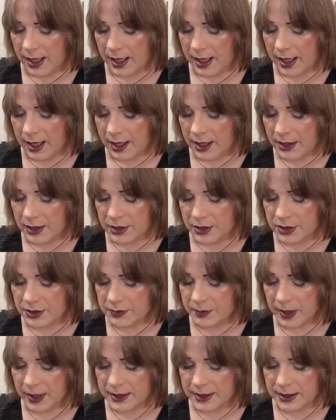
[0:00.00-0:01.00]
and
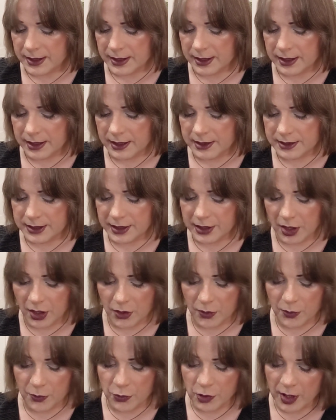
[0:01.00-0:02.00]
just basically you can see the
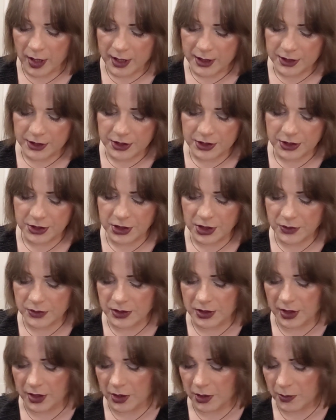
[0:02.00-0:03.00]
whole. It just
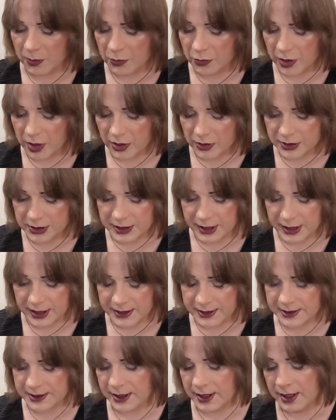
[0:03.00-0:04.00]
shows you the whole
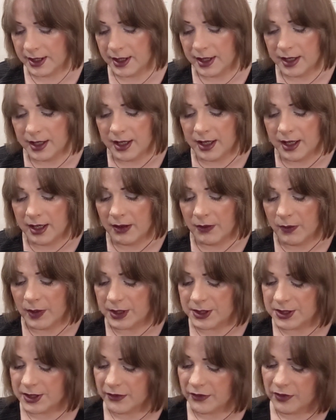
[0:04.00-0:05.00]
process.
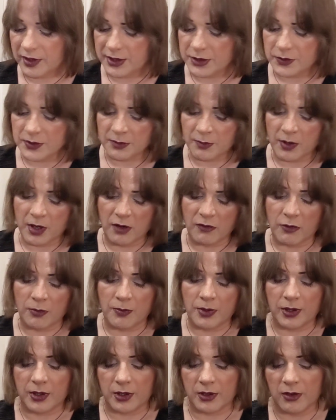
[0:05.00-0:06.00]
Which, if this was a Marvel
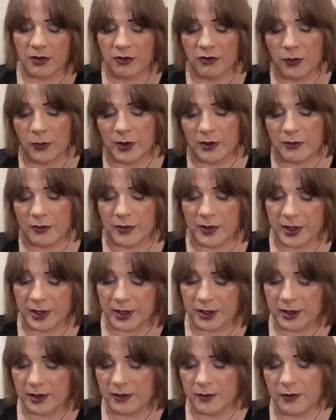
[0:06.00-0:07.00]
book, for one
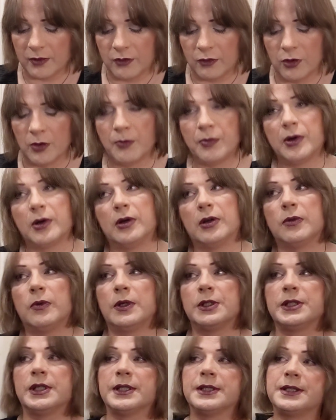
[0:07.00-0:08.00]
thing, for a book
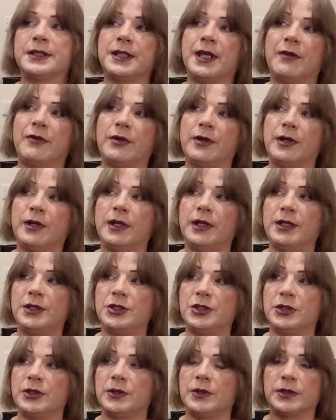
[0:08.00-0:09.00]
which has 7
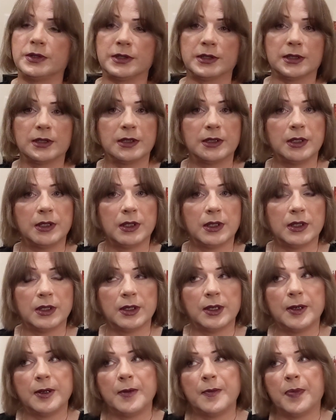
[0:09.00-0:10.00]
issues,
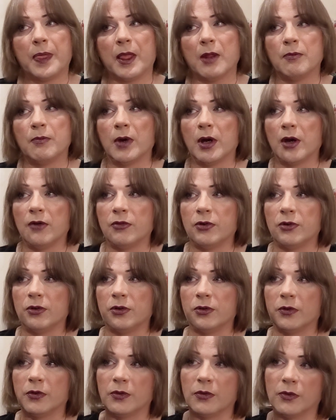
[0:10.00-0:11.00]

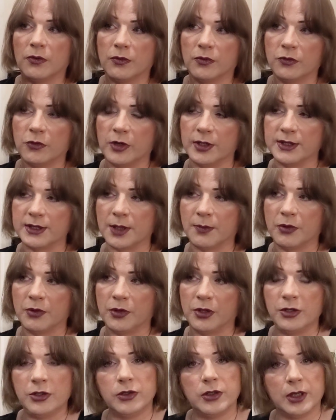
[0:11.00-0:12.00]
Marvel, for example,
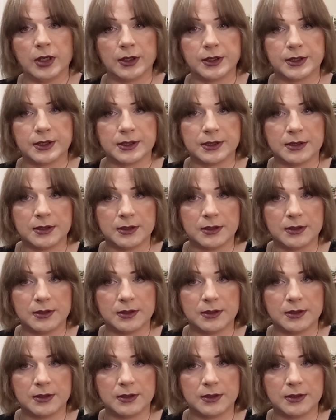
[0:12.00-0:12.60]
the Gods,